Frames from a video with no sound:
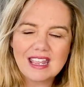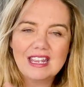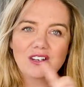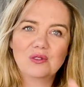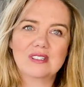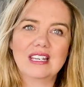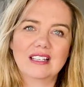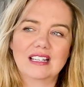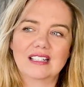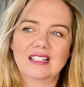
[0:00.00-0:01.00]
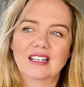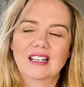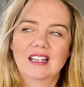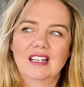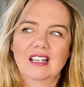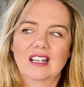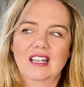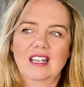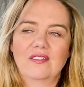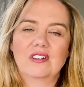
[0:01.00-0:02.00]
in New Zealand,
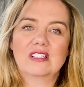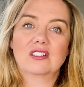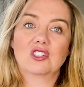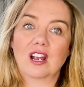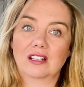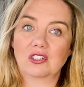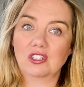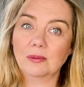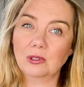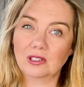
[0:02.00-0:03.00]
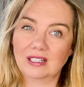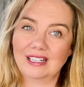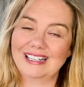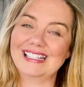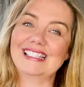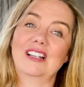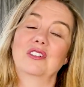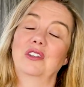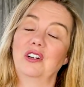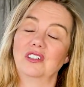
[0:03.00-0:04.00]
if it's a chocolate chip cookie, it's
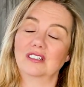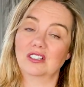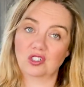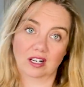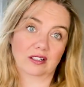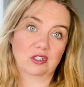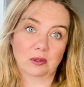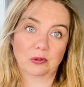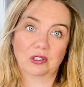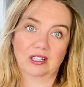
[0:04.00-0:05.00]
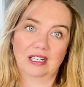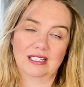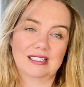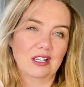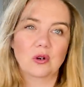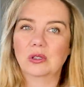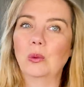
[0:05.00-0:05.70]
actually called a chocolate chip cookie. It's the only